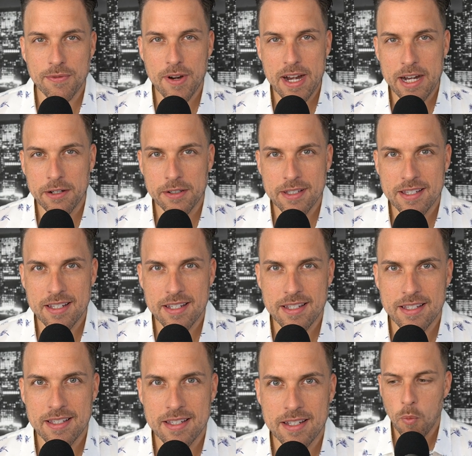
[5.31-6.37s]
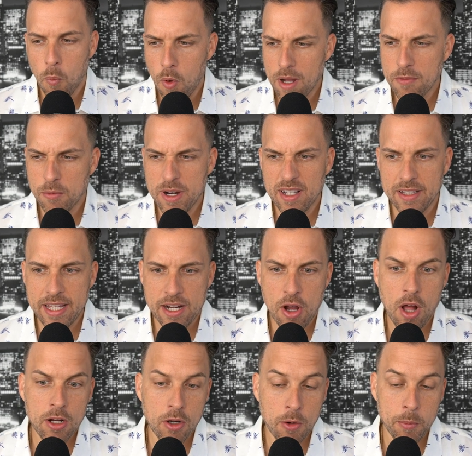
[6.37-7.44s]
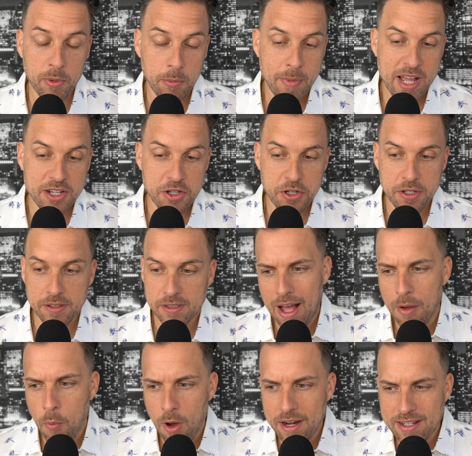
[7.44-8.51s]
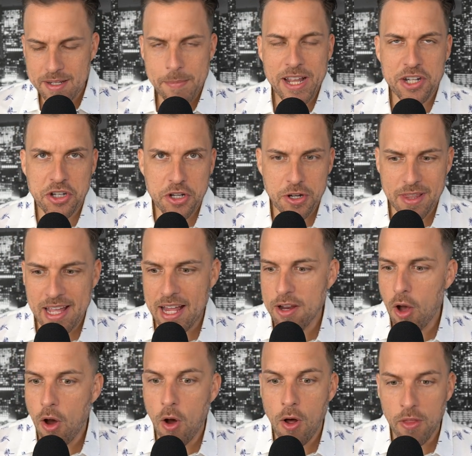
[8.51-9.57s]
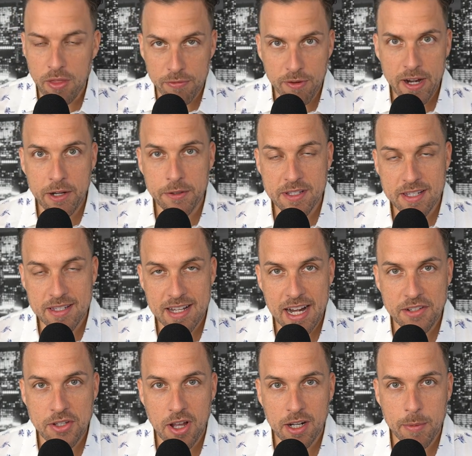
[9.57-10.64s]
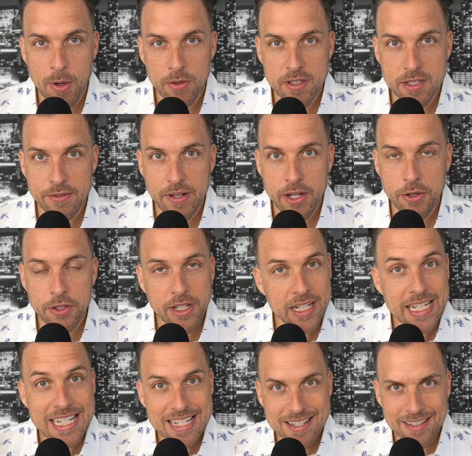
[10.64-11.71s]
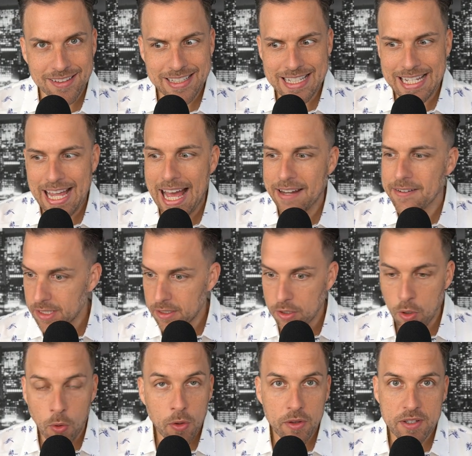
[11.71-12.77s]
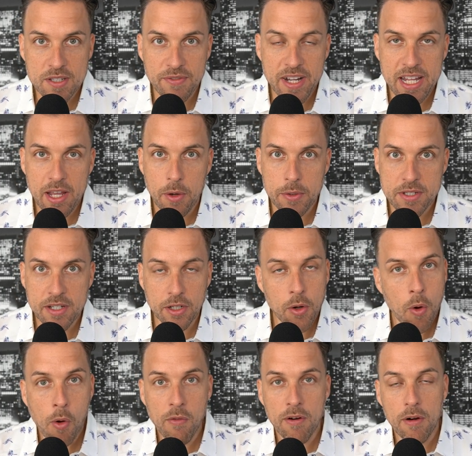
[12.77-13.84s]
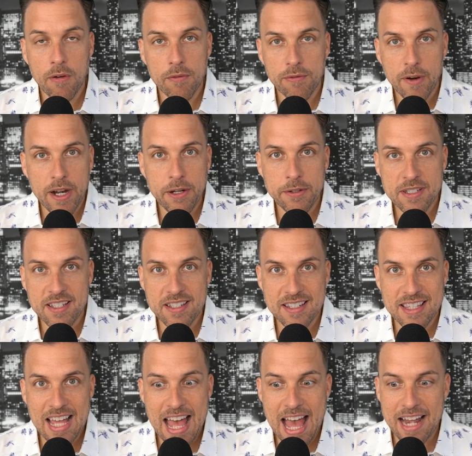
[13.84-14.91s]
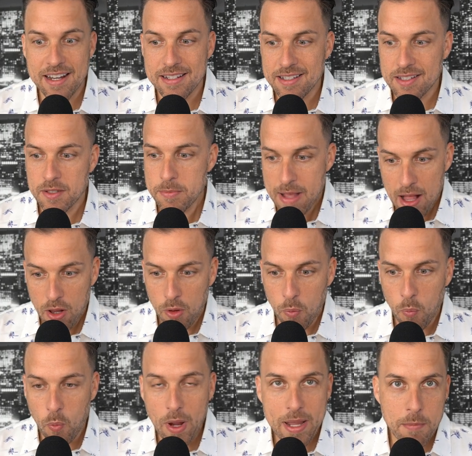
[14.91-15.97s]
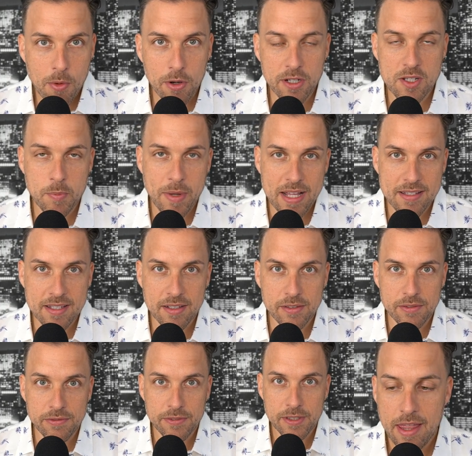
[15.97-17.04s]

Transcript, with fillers: fragrances, one really an honorable mention. I wanted to make sure that all the fragrances that I talk about in this video, you can easily get. The goal of this video is to go over fragrances that smell way more expensive